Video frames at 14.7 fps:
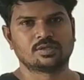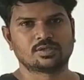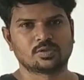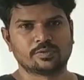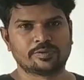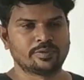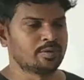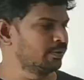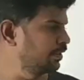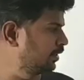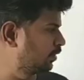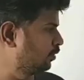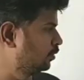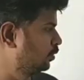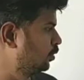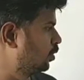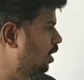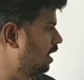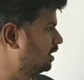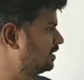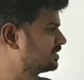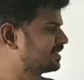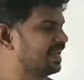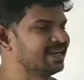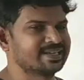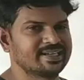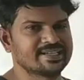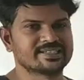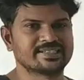So no need to do all this
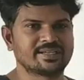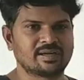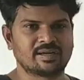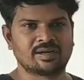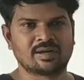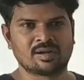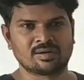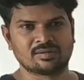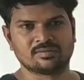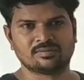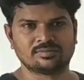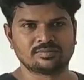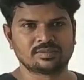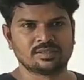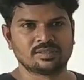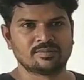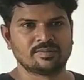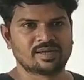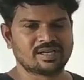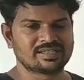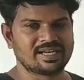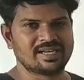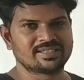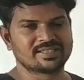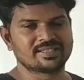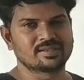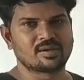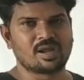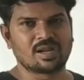calculation and all, because LHS
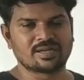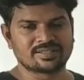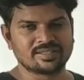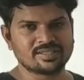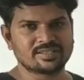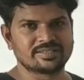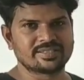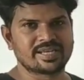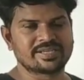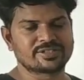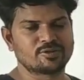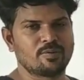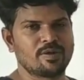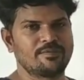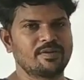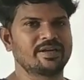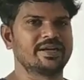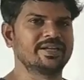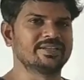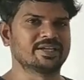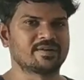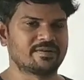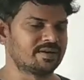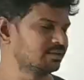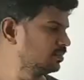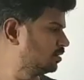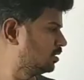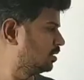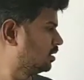is equal to RHS, this has to obey for any theta
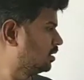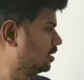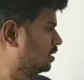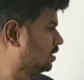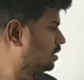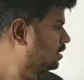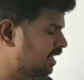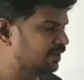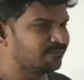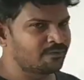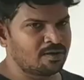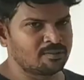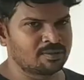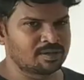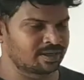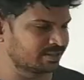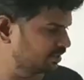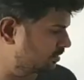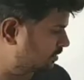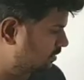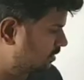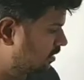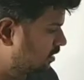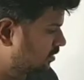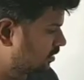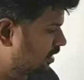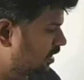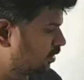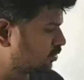value. Take formula like this.
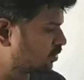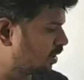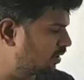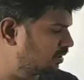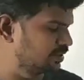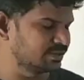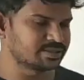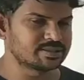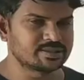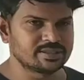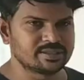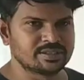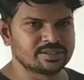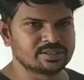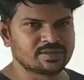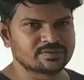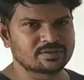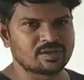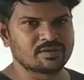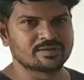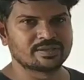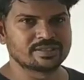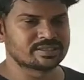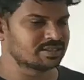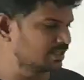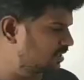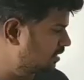So in order to solve this, instead of solving this,